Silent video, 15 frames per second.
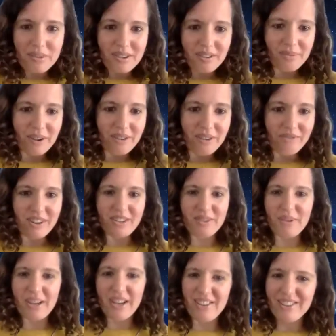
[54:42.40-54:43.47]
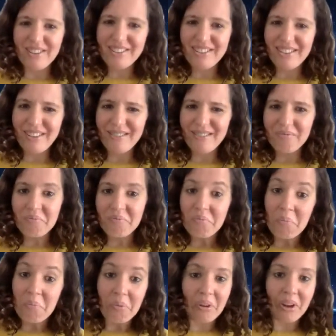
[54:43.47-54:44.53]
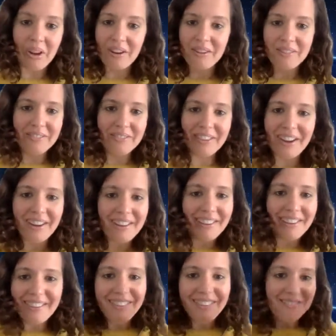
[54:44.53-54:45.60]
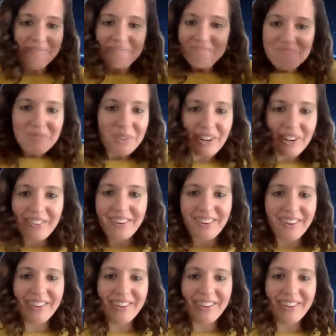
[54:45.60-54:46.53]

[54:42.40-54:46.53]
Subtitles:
of my resume, and I was like, okay, like whatever.